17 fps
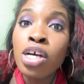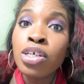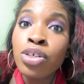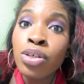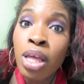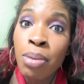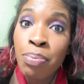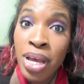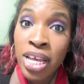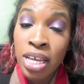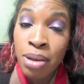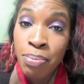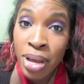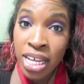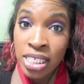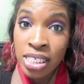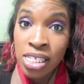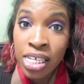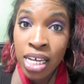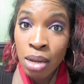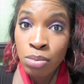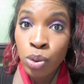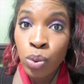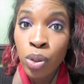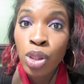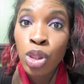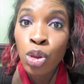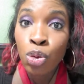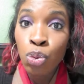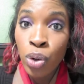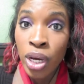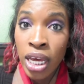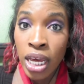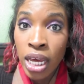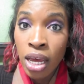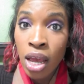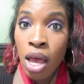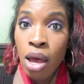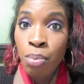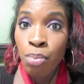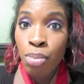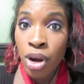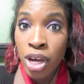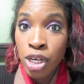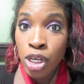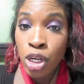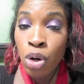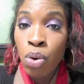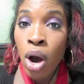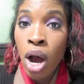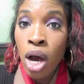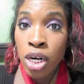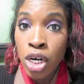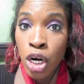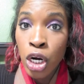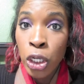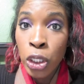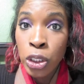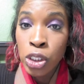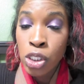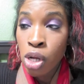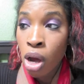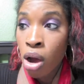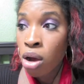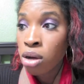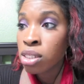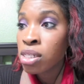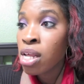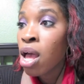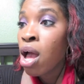So they ba it basically comes with three brand new unheard songs.